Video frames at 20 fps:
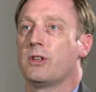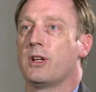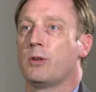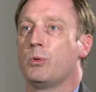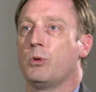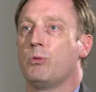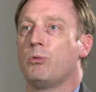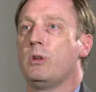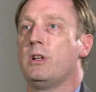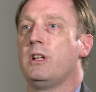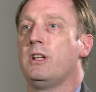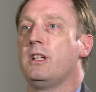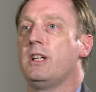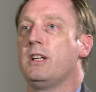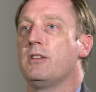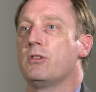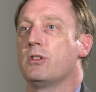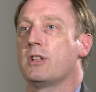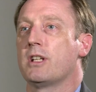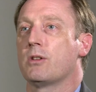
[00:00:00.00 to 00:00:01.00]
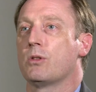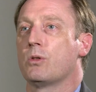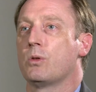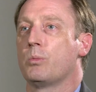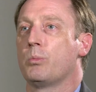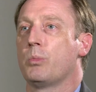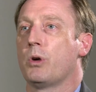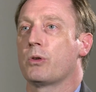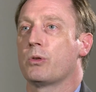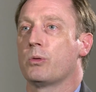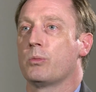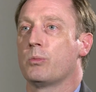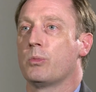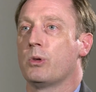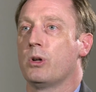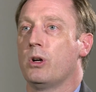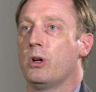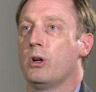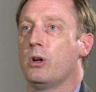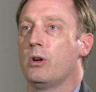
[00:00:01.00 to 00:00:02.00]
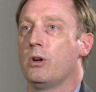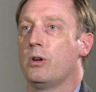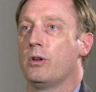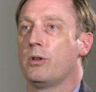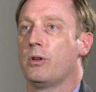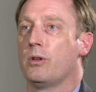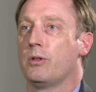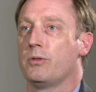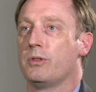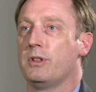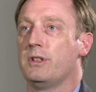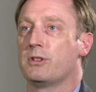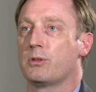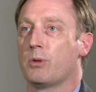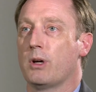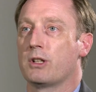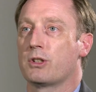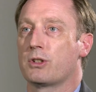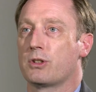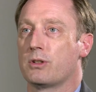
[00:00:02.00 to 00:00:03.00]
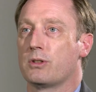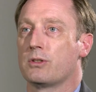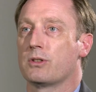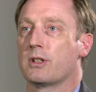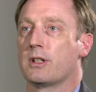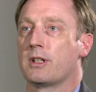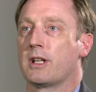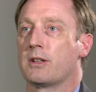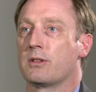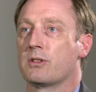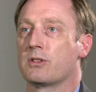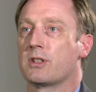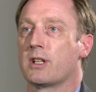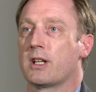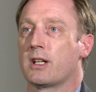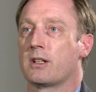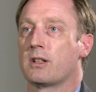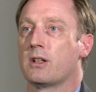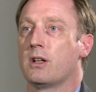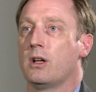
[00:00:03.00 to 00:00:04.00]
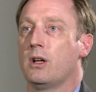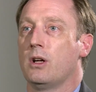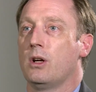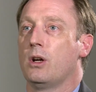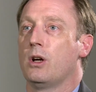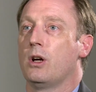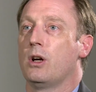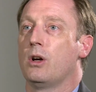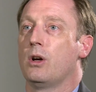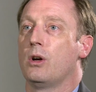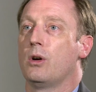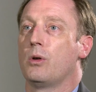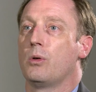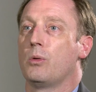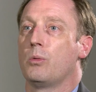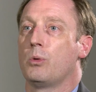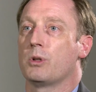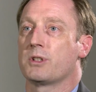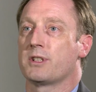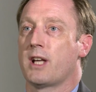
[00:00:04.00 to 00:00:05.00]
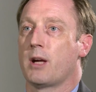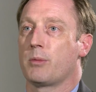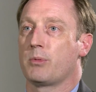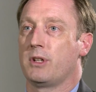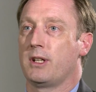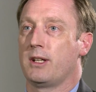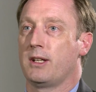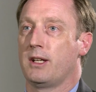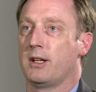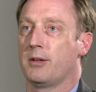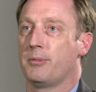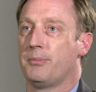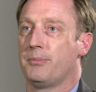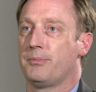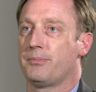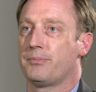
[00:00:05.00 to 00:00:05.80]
that we really need to get to the bottom of these questions and understand what's happening here.